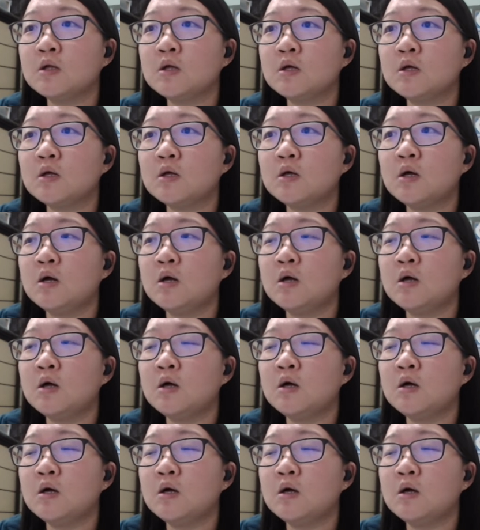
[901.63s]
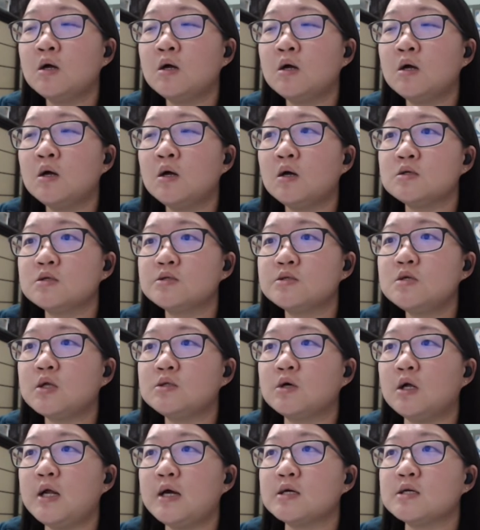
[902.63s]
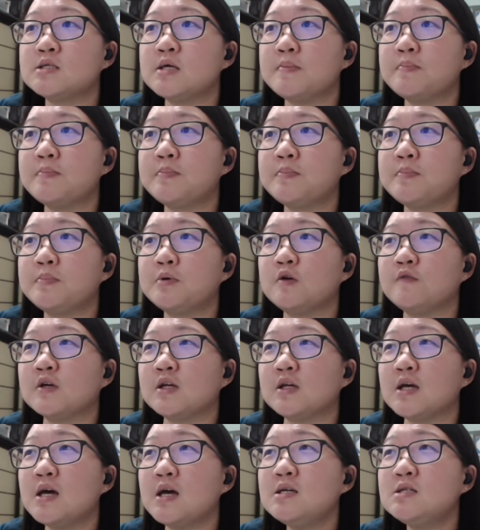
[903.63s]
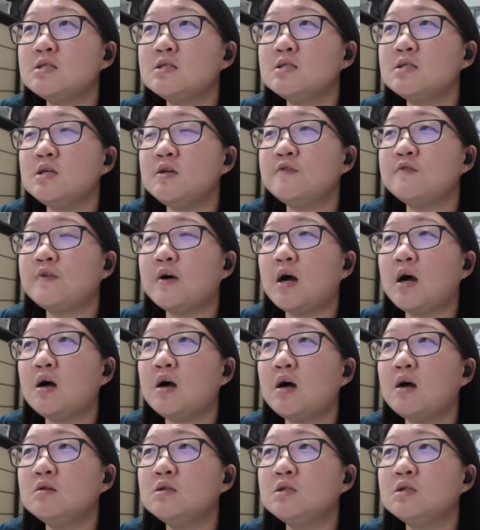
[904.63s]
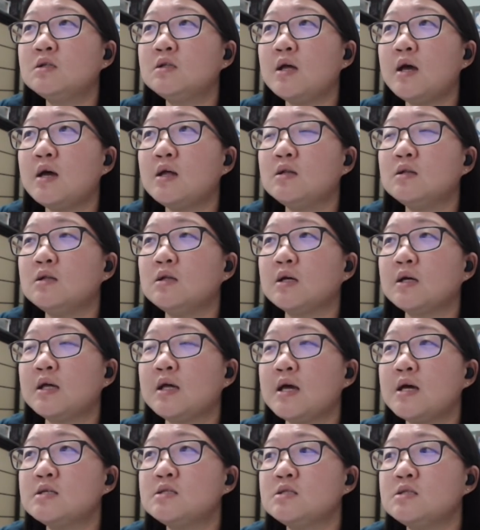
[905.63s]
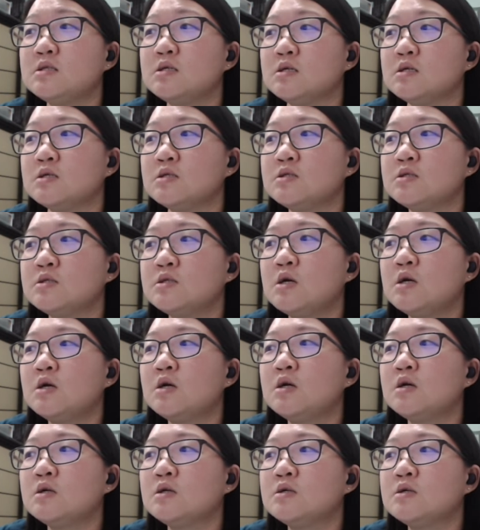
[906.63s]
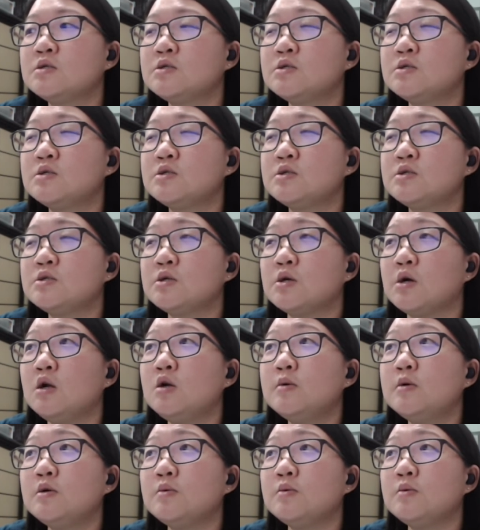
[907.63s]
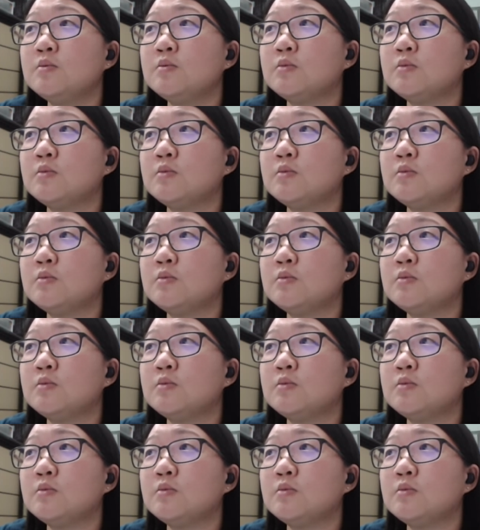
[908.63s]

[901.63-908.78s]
A student wanted to collect a sample of a gas. He found that the gas is soluble in water